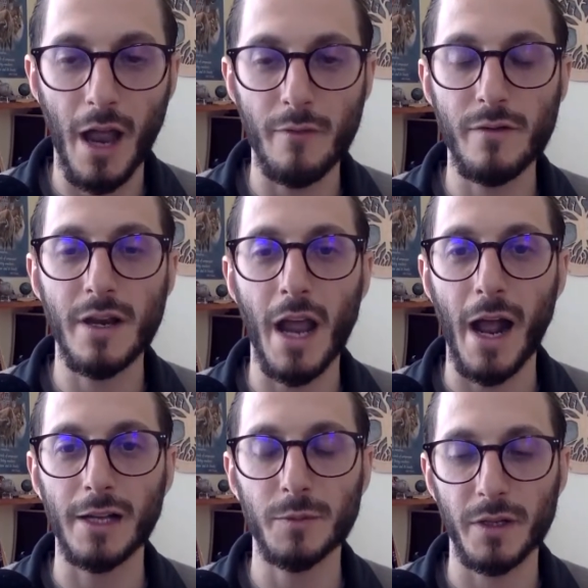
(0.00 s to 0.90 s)
every
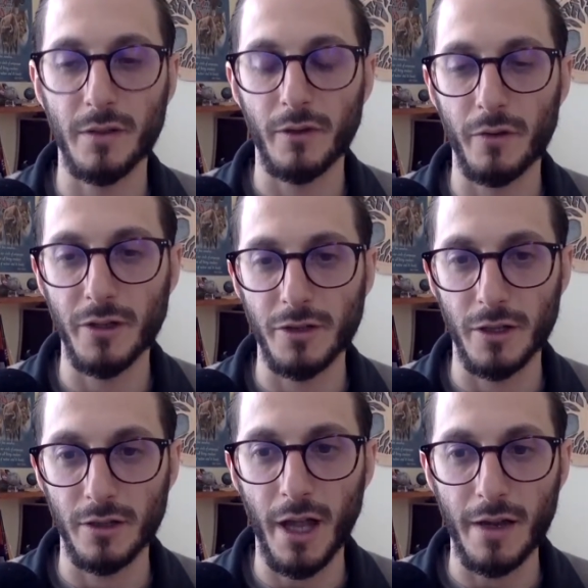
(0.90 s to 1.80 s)
aspect of the rest of
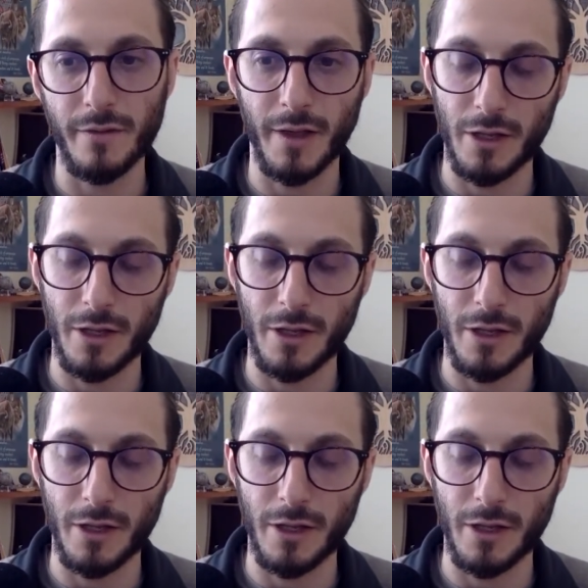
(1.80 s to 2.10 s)
your life.